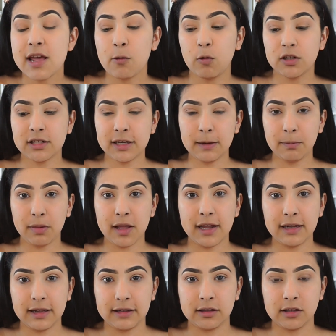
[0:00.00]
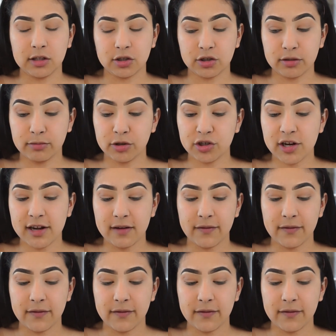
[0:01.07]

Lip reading: Once I apply like the shimmer shade,